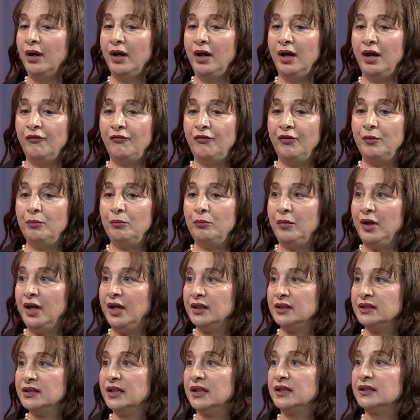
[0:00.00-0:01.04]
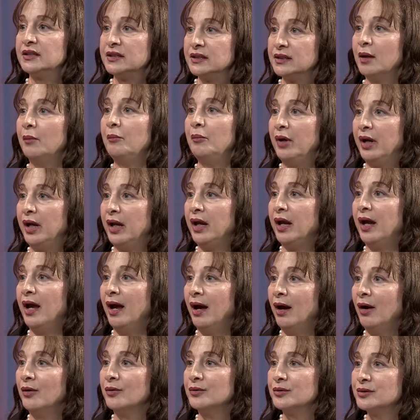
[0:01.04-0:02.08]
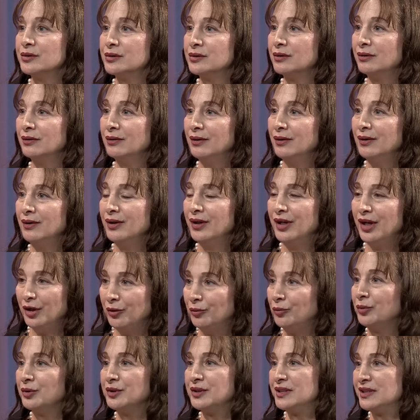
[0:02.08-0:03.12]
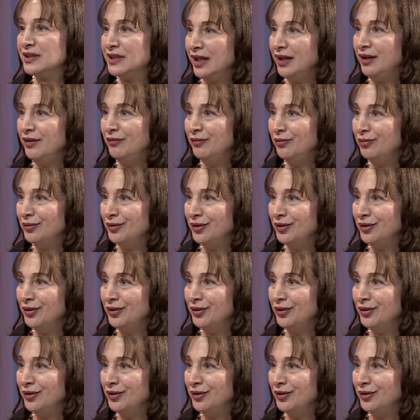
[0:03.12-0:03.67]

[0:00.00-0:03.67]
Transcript: if it means that somebody else can receive